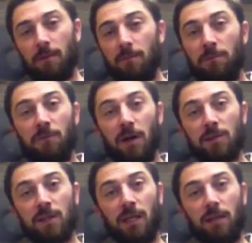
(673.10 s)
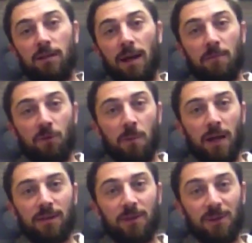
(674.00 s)
fussy,
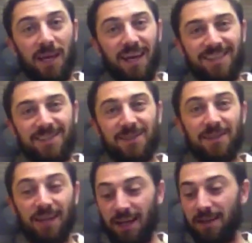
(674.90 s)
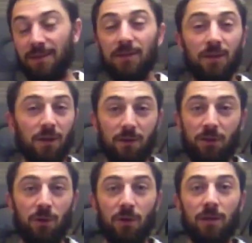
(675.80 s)
temperamental kids, then, you know,
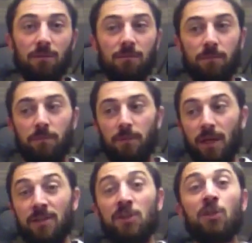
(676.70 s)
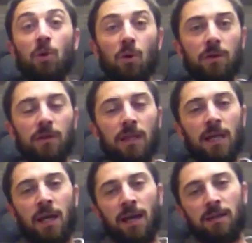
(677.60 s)
you can ensure that they're
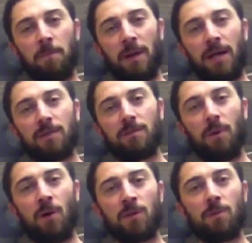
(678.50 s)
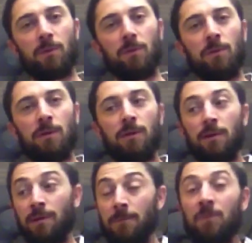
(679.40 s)
getting the best possible
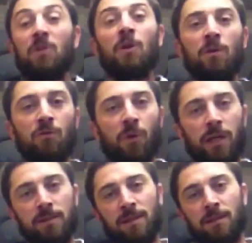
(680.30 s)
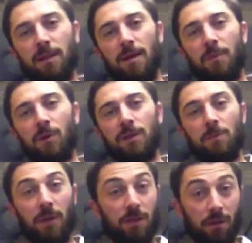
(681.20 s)
nutrients into their bodies
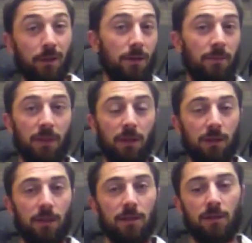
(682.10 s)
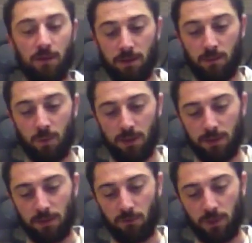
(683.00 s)
by doing something like this, you know, and it
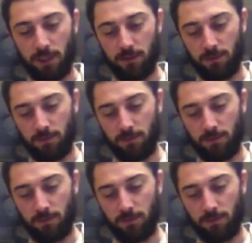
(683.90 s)
works a treat.